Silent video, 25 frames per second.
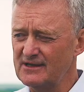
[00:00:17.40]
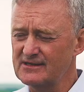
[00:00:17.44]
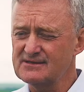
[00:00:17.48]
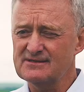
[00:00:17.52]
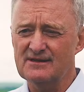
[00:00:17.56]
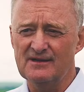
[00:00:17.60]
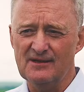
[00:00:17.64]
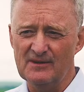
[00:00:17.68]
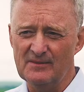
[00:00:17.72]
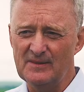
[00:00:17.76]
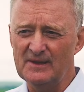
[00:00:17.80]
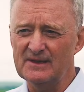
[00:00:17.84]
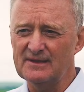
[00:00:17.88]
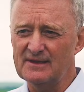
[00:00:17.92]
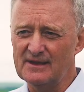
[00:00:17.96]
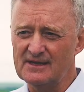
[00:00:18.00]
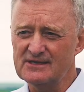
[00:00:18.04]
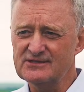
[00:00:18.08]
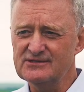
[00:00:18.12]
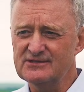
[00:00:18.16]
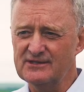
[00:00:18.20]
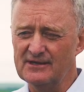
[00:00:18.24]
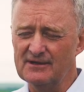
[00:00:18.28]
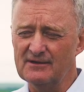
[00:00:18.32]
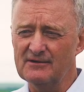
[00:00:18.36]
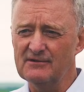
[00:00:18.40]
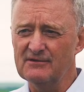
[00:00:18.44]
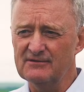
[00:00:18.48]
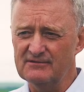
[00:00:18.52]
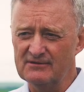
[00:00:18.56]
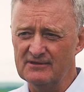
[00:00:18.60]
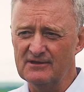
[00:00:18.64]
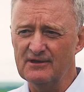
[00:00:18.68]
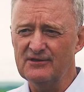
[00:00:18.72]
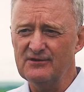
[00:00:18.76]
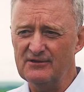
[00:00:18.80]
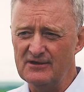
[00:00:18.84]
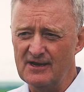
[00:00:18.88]
this little bit last year,
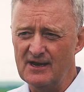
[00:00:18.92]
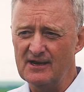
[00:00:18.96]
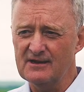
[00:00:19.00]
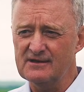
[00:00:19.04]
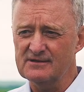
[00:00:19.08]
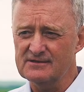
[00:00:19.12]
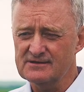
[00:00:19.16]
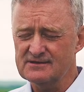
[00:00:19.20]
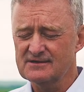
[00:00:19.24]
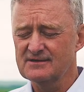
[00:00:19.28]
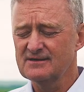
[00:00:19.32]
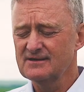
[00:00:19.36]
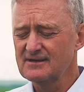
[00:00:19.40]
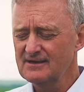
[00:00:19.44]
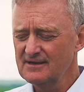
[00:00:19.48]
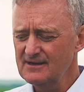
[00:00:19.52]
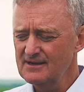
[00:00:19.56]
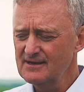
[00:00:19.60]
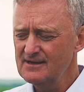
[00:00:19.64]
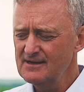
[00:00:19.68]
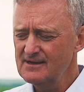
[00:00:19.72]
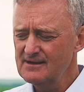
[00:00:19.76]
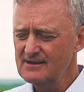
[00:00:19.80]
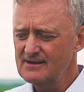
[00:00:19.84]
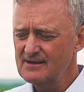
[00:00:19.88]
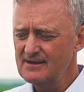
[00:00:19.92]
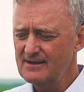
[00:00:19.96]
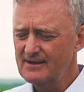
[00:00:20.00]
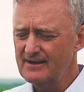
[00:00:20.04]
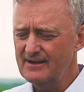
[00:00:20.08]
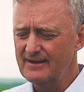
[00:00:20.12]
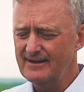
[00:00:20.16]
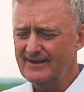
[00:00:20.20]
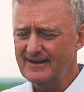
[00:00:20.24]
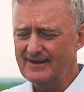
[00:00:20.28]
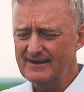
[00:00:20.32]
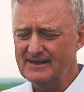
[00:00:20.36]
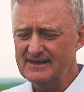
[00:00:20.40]
103 acres.
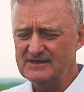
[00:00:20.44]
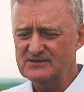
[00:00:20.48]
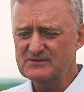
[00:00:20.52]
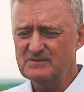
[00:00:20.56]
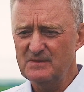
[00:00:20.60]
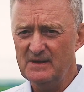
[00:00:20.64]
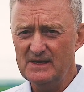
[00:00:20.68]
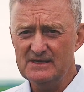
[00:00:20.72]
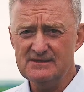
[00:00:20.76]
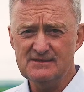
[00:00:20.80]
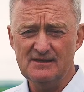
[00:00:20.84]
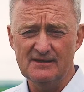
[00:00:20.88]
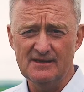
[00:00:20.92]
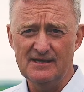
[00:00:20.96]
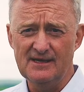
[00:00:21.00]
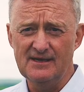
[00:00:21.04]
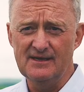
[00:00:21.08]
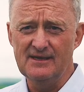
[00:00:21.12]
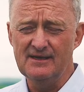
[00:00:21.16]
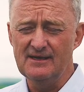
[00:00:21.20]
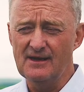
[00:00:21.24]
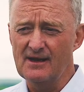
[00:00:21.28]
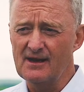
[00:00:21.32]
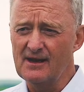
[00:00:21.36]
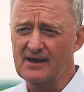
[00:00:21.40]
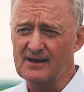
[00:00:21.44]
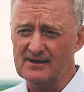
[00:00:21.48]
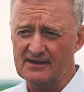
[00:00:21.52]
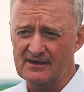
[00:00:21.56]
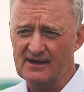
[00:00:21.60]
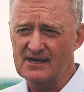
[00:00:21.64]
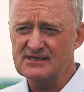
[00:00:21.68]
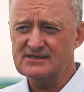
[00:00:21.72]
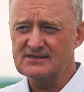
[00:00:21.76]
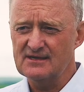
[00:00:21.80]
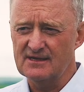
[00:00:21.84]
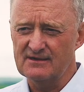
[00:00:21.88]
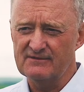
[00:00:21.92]
It's basically a
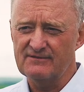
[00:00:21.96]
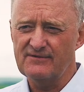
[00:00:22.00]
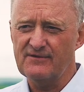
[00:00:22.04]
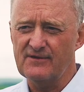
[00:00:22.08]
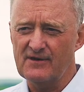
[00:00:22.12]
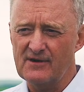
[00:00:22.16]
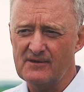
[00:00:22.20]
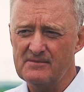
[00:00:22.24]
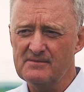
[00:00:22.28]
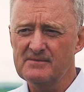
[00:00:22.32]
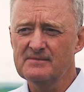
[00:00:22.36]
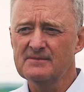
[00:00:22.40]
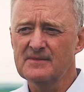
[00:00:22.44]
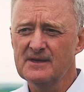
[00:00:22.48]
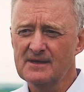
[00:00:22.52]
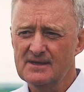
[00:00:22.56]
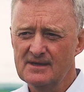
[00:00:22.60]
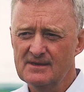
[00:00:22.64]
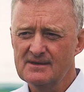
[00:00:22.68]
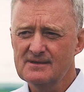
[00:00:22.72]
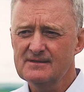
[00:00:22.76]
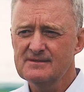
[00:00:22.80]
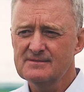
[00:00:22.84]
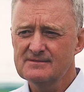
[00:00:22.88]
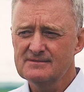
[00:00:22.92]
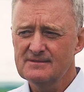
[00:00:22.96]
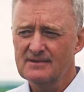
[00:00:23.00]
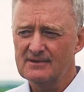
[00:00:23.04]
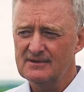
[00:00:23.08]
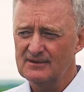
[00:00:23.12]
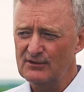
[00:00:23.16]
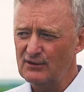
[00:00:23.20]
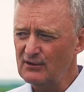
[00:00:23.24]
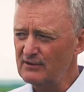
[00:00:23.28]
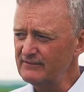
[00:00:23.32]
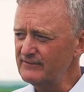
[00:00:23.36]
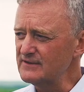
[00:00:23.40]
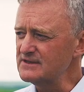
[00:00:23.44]
grassland farm. A
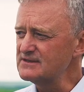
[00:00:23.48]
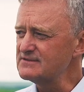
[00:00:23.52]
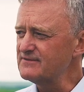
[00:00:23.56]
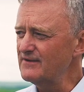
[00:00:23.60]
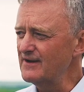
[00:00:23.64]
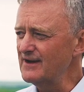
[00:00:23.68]
lot of it's